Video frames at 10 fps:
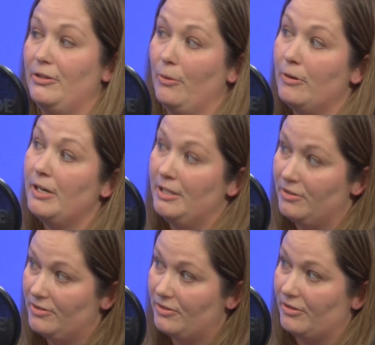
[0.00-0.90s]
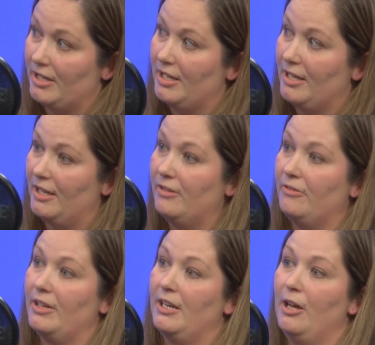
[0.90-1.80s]
your industry and who
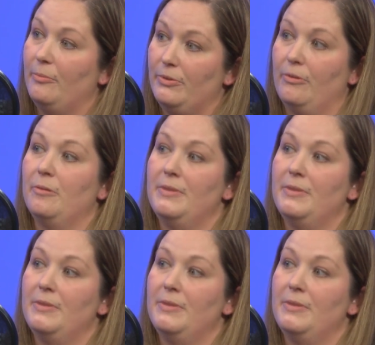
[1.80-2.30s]
can help your